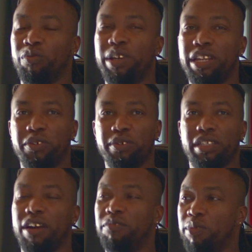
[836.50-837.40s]
we do
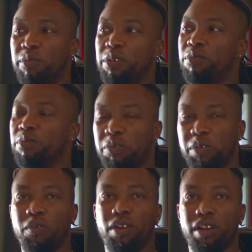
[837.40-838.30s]
stuff when we when
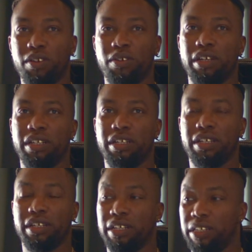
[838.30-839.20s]
we want to do it.
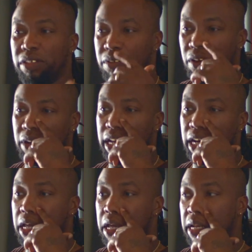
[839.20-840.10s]
You know, they
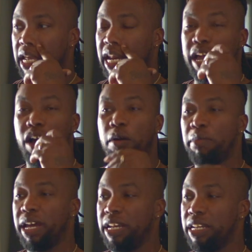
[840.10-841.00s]
they like, to. oh
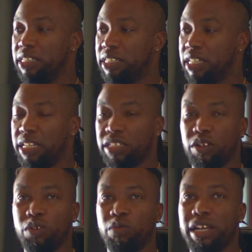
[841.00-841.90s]
man, this sitting,
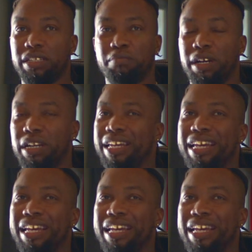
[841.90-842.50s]
so you wasting money.